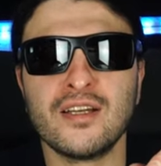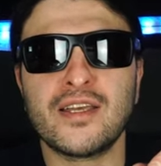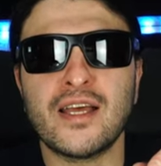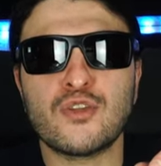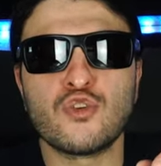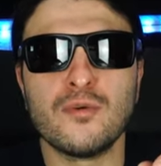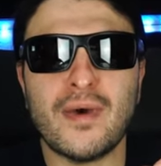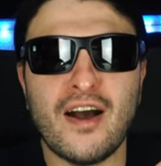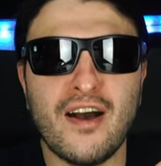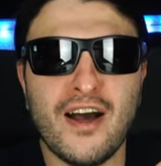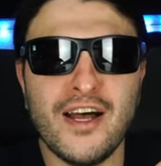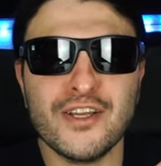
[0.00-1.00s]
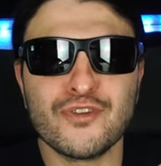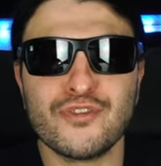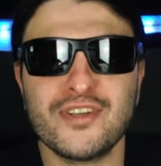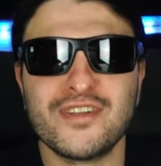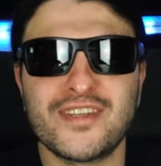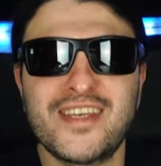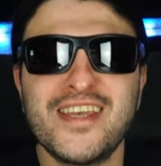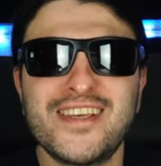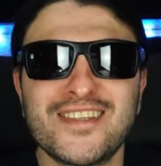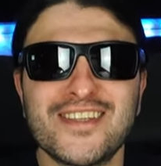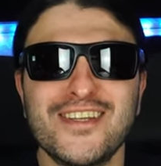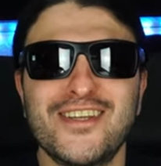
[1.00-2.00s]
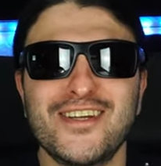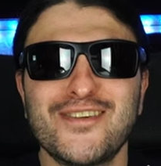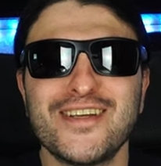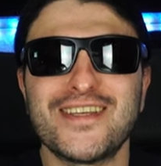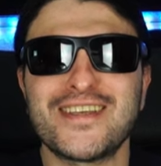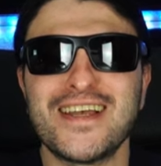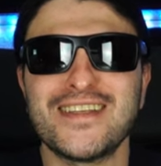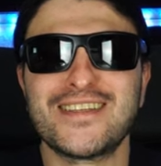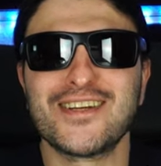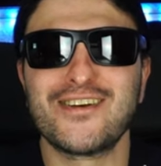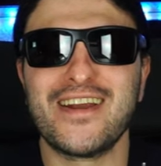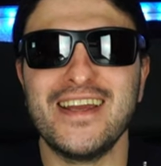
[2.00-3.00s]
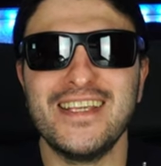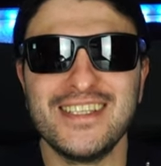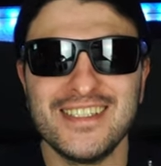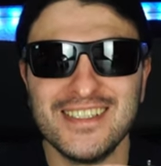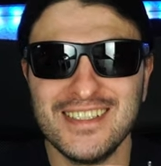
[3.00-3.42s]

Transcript: get to about 160 degrees centigrade,